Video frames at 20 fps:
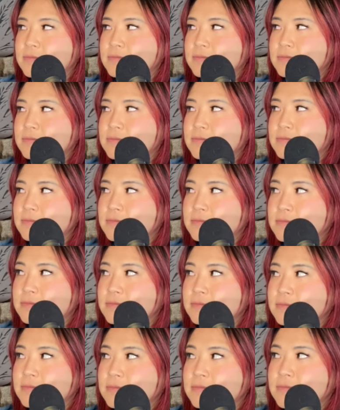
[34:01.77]

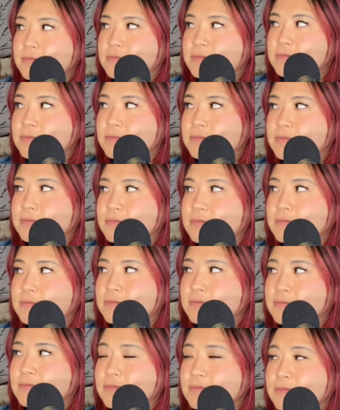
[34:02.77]

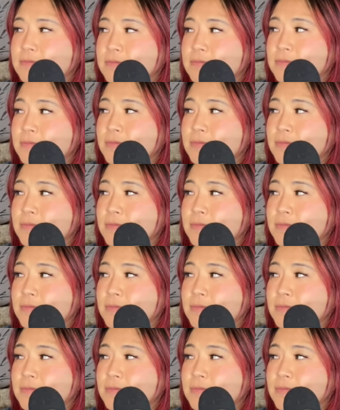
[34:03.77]
This person isn't speaking.